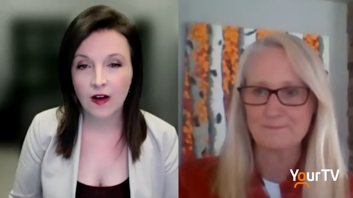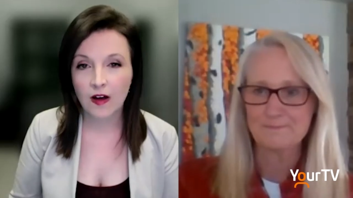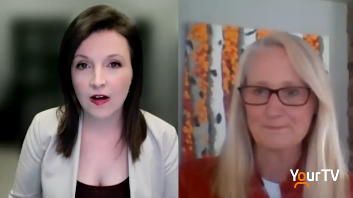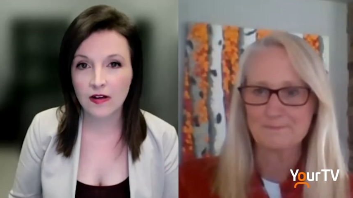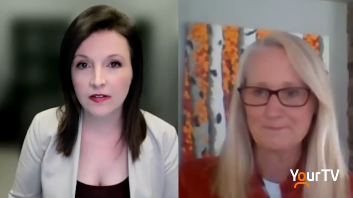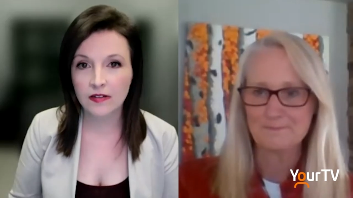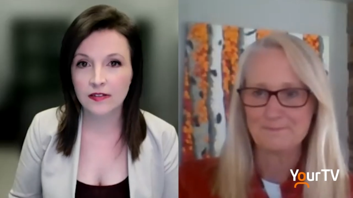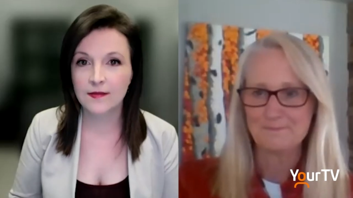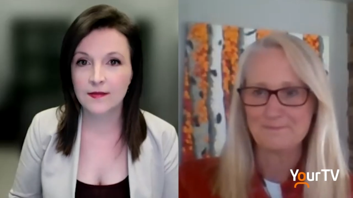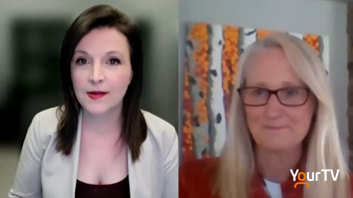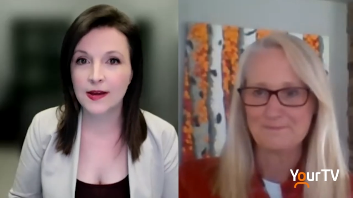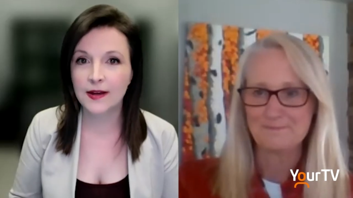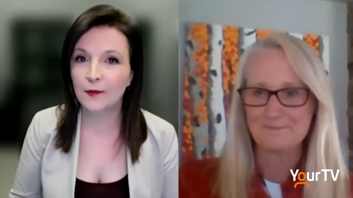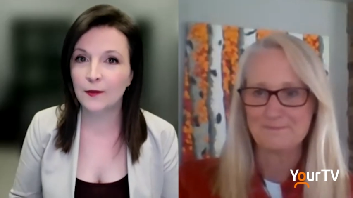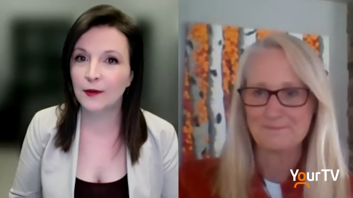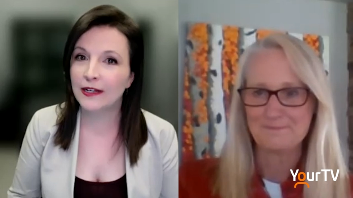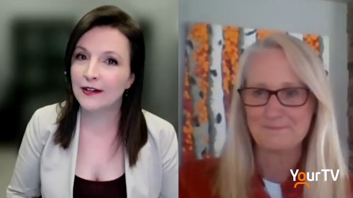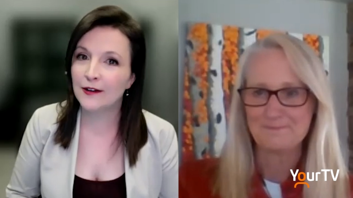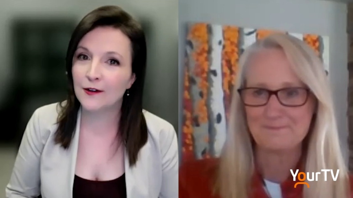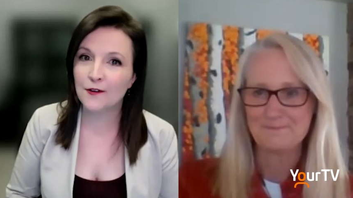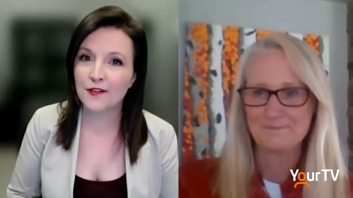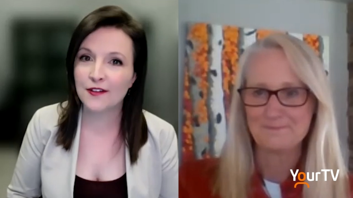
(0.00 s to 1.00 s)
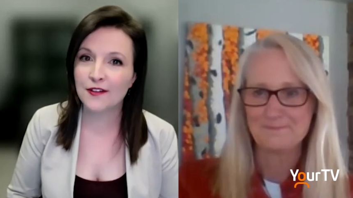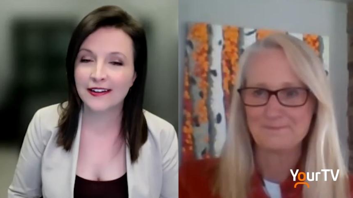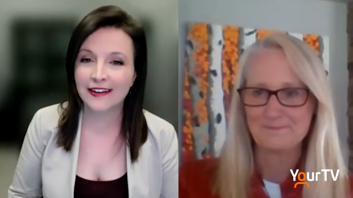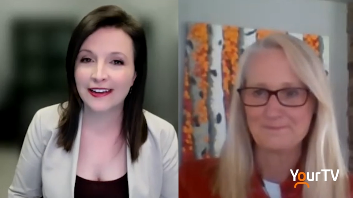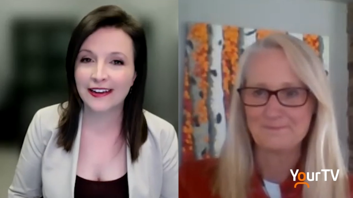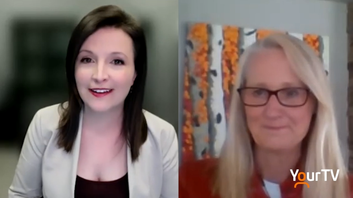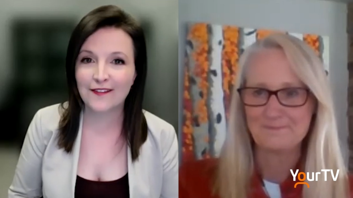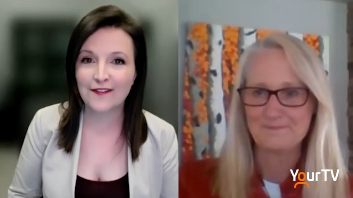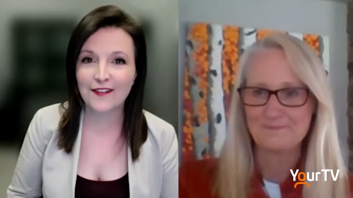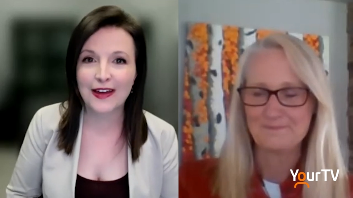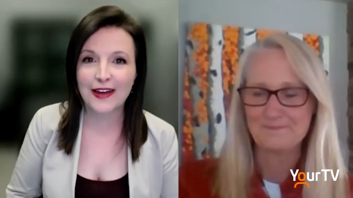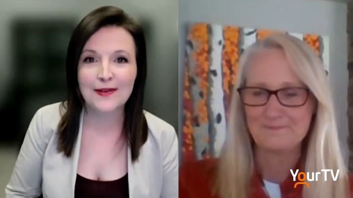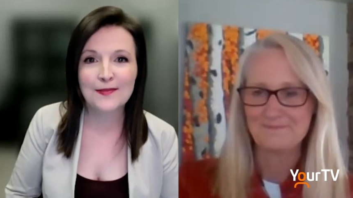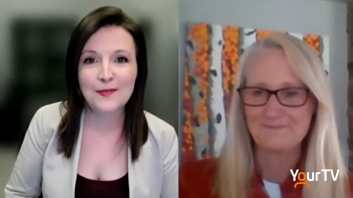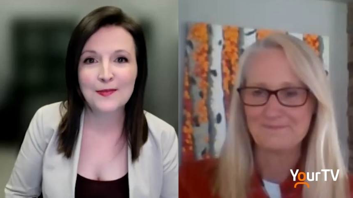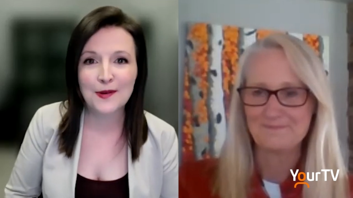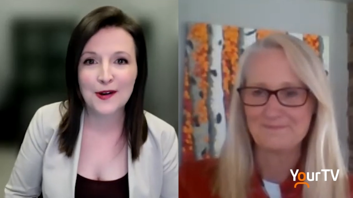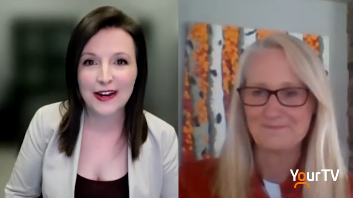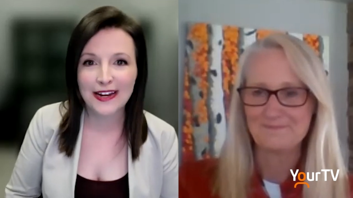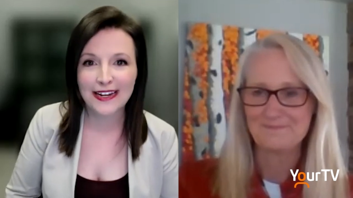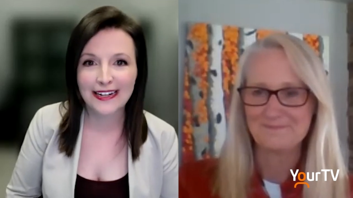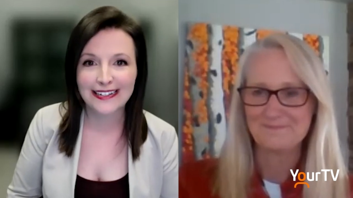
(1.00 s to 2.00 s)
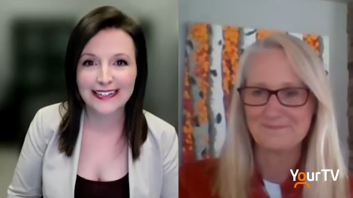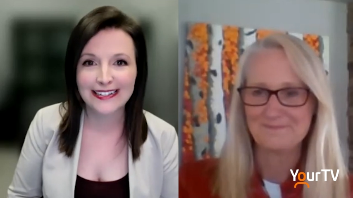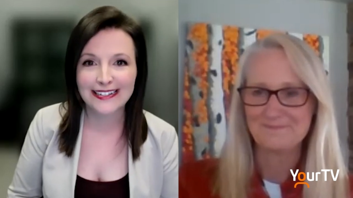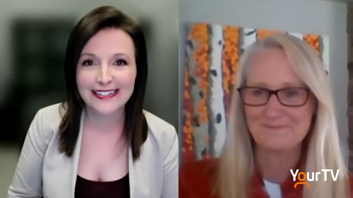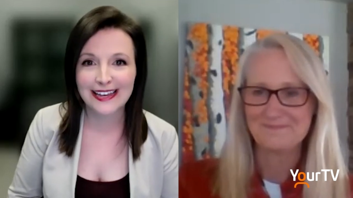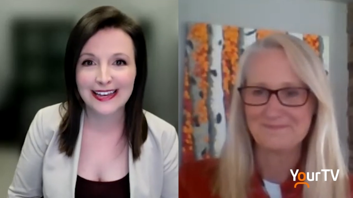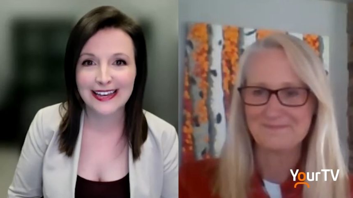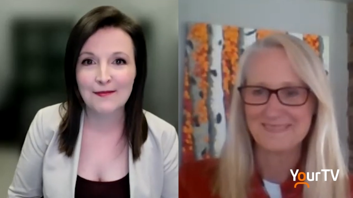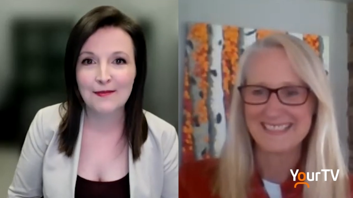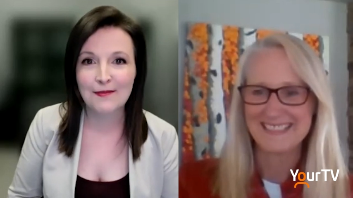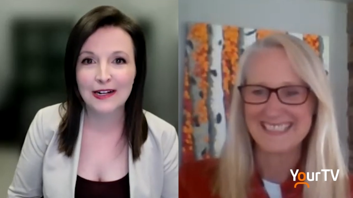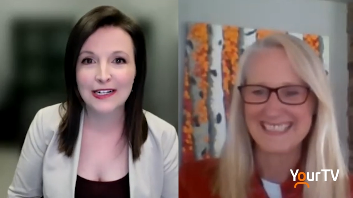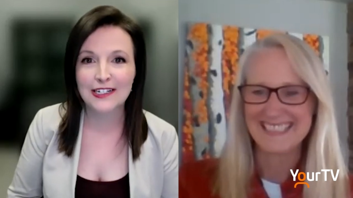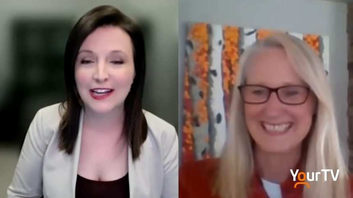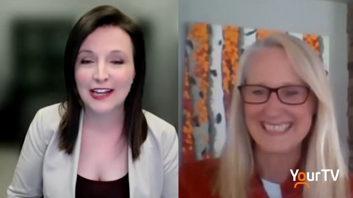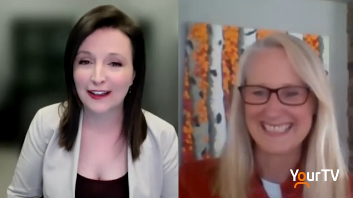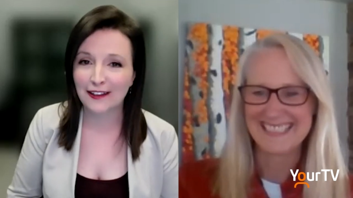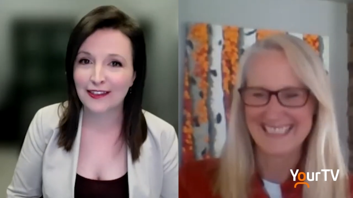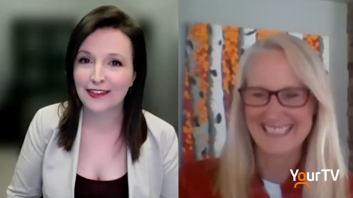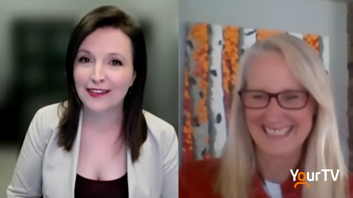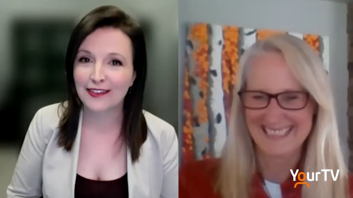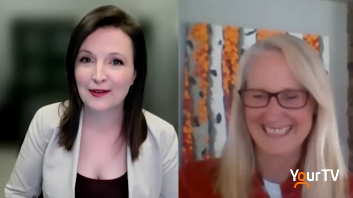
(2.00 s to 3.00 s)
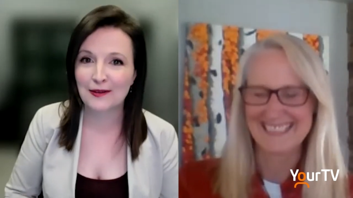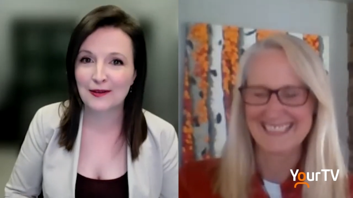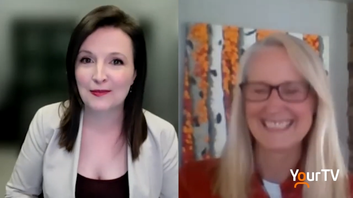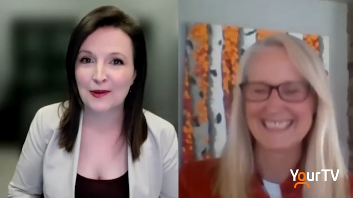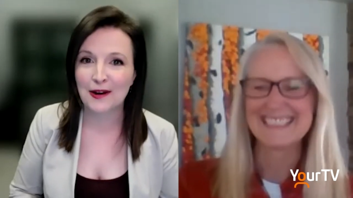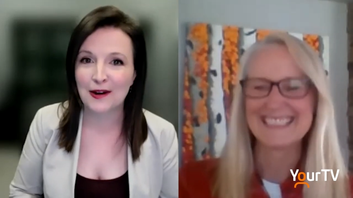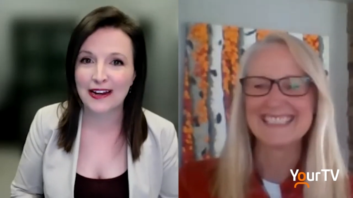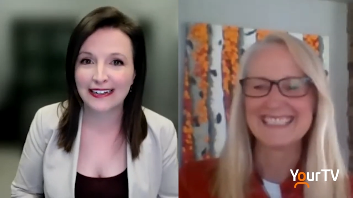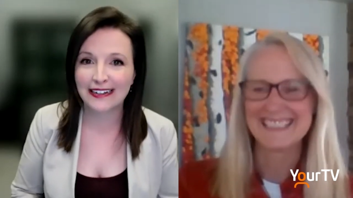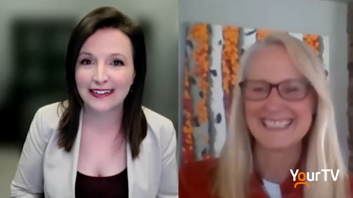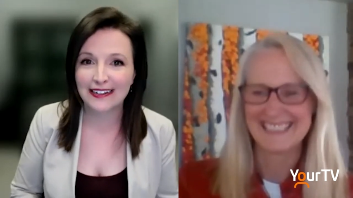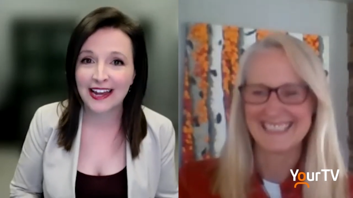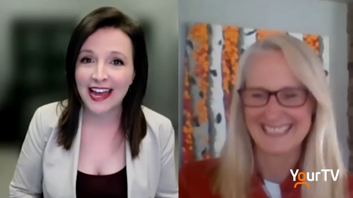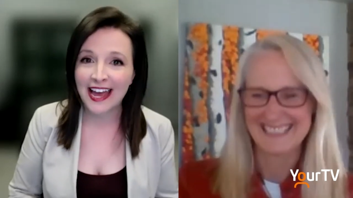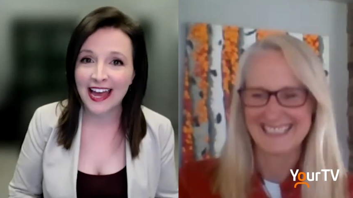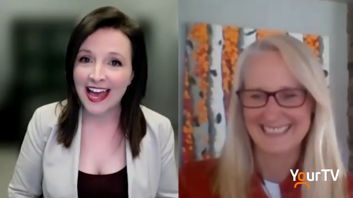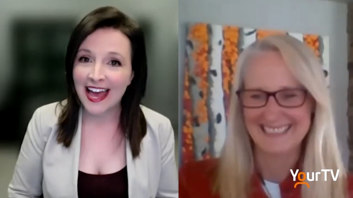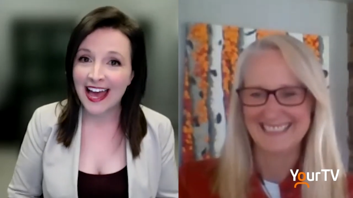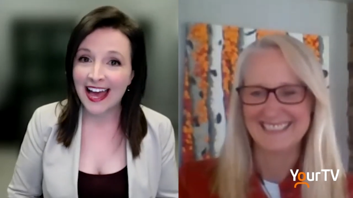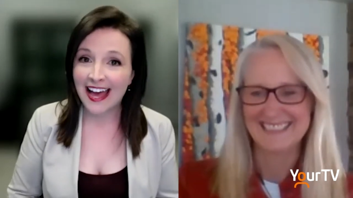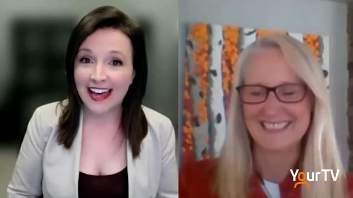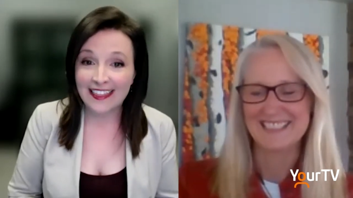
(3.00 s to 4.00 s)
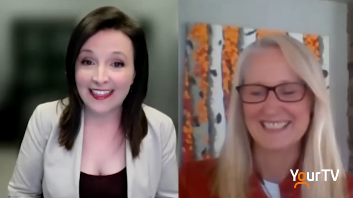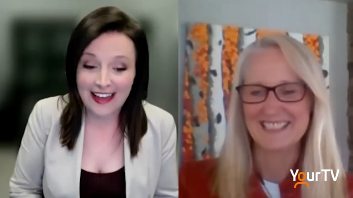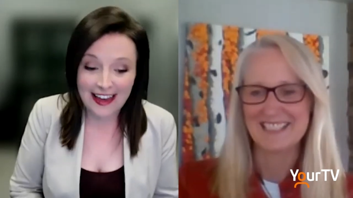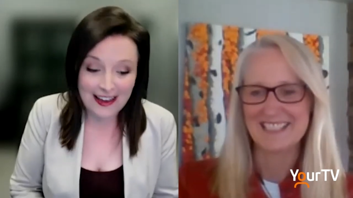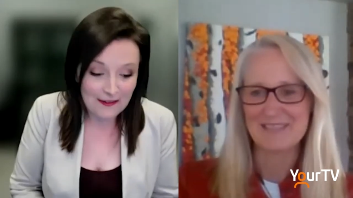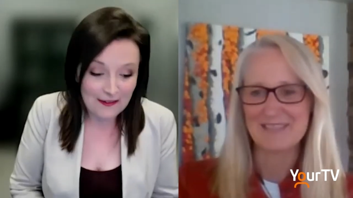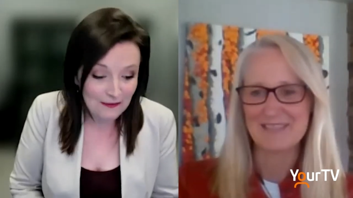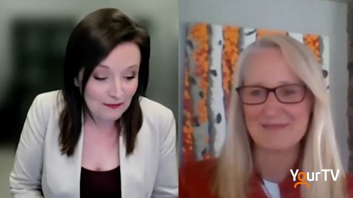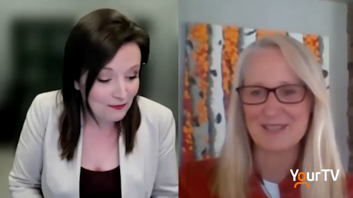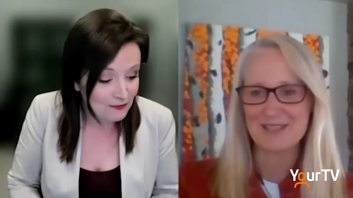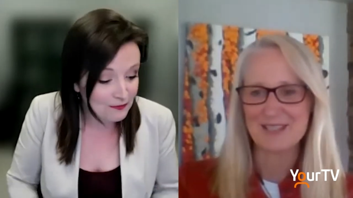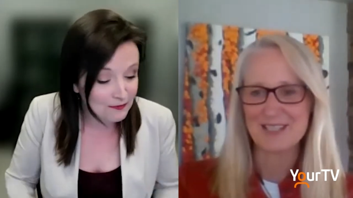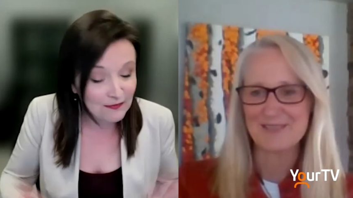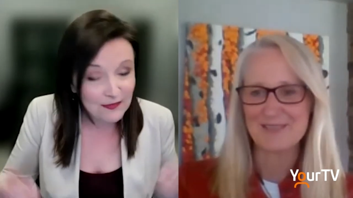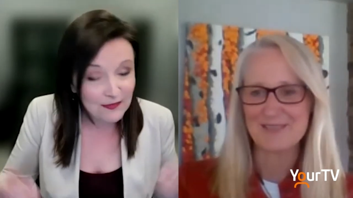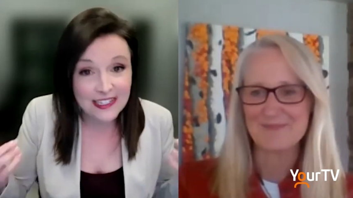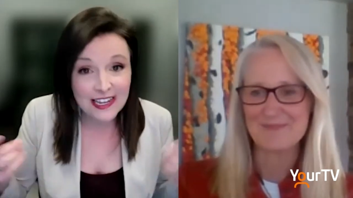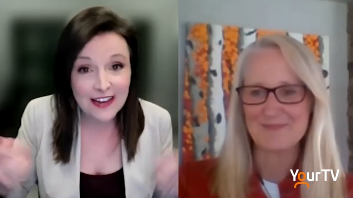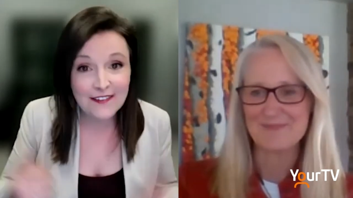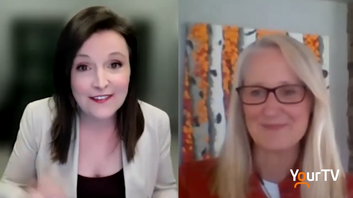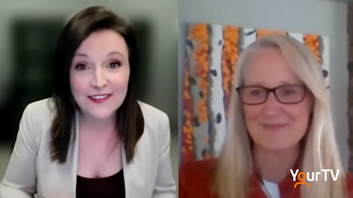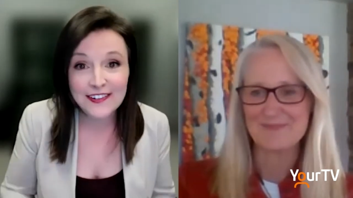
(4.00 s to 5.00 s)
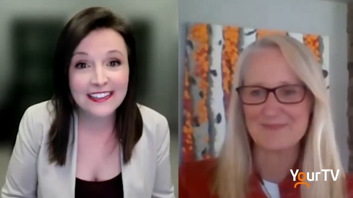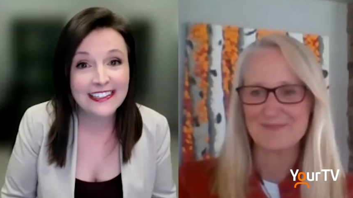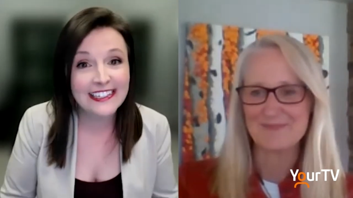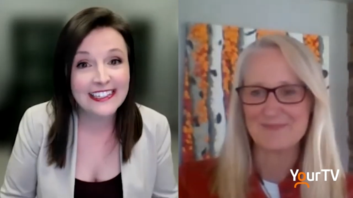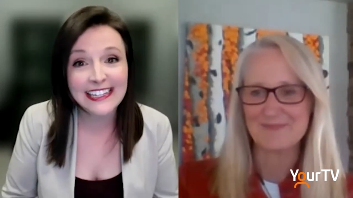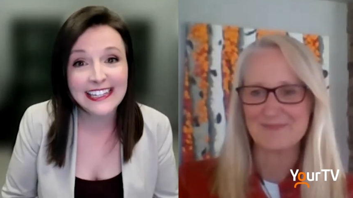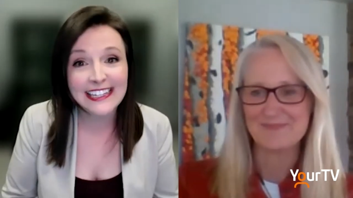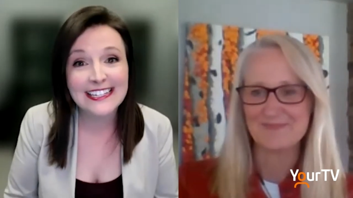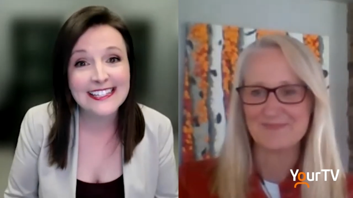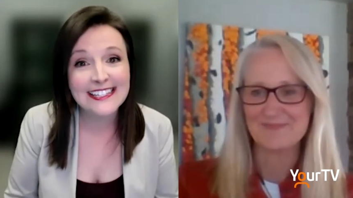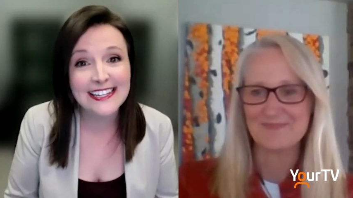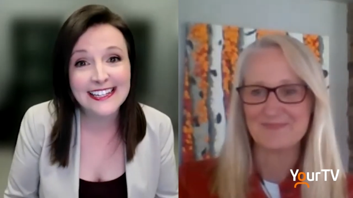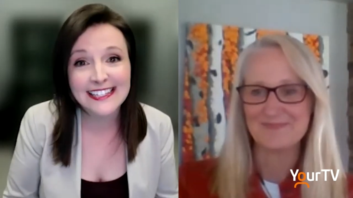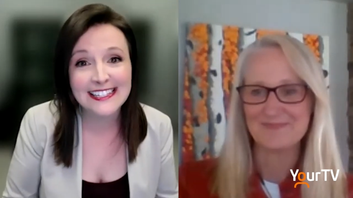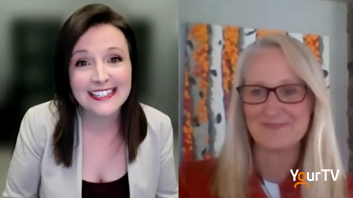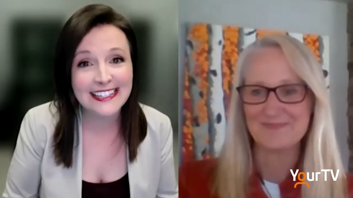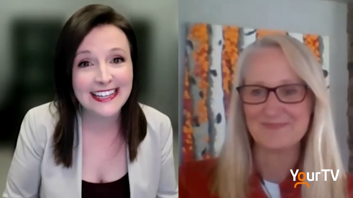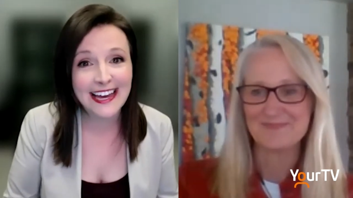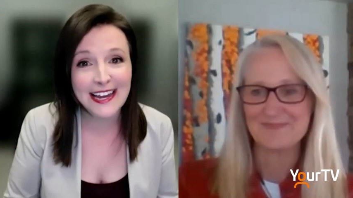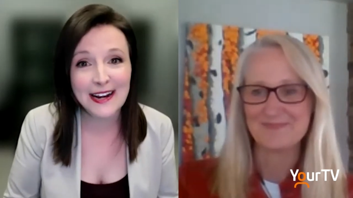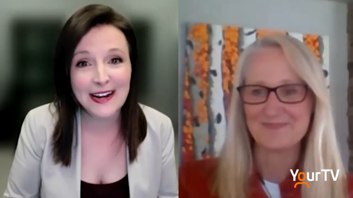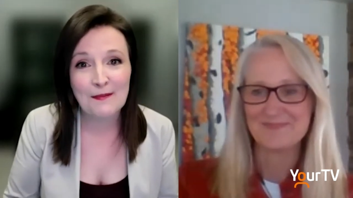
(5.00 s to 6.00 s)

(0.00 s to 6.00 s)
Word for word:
Speaker 1: Awesome. And we know that a fed brain is a much healthier brain, and that definitely lets us get